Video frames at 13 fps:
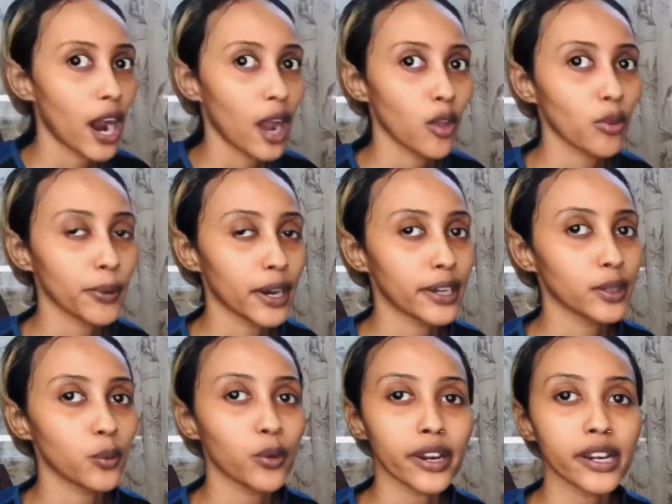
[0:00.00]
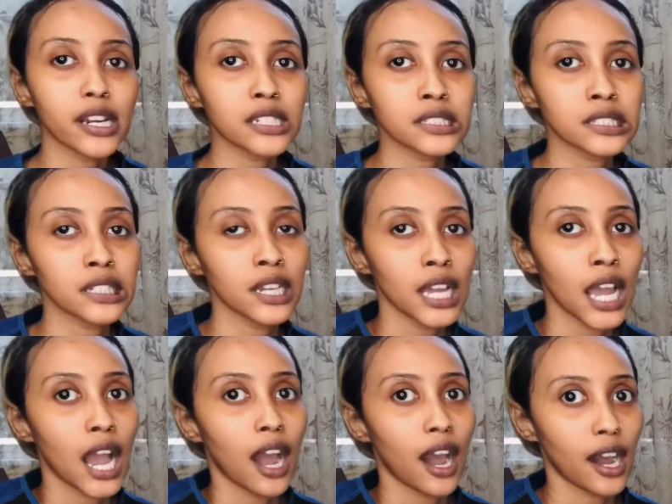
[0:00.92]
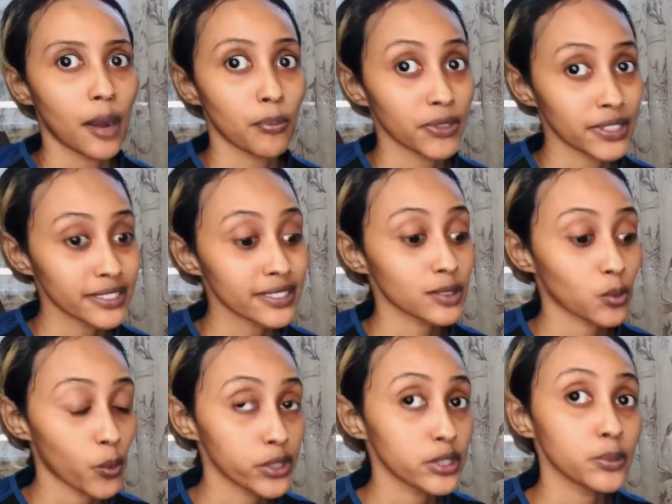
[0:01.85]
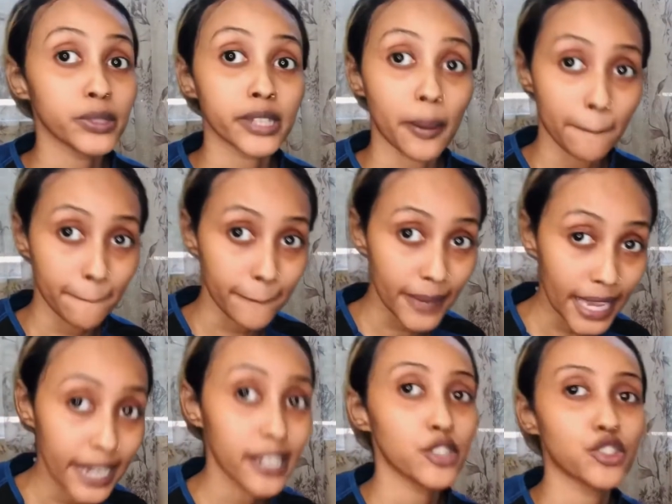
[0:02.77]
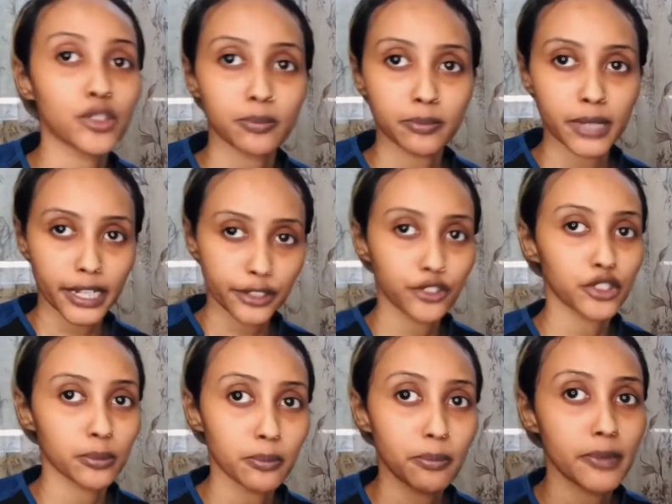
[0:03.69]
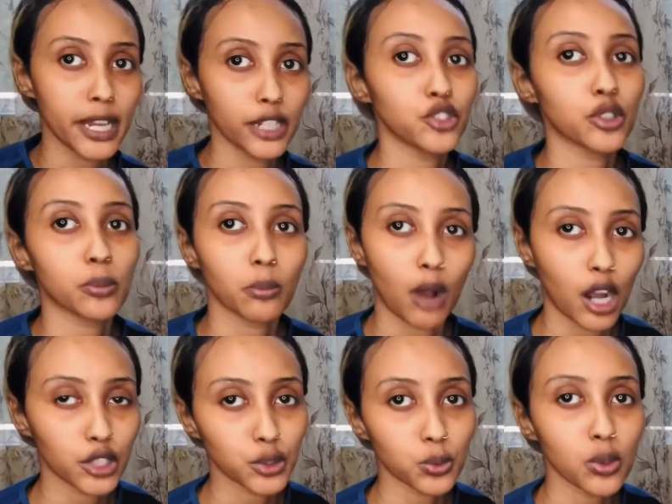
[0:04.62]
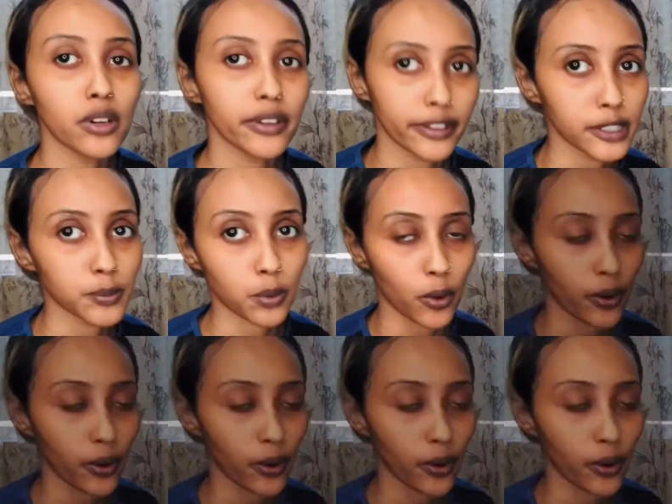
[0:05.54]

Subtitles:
the body works, this is going to be a major module in this program.